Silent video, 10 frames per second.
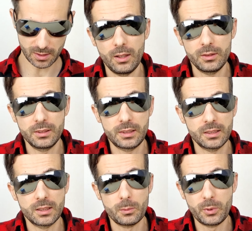I'm gonna take
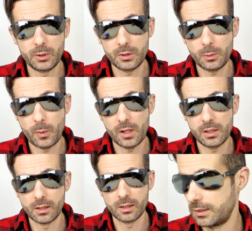the computer
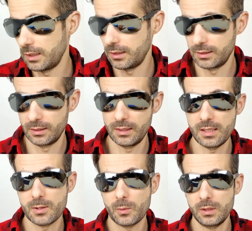apart, take
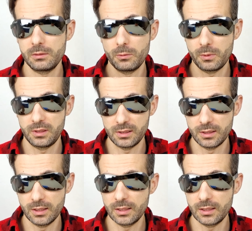this one, return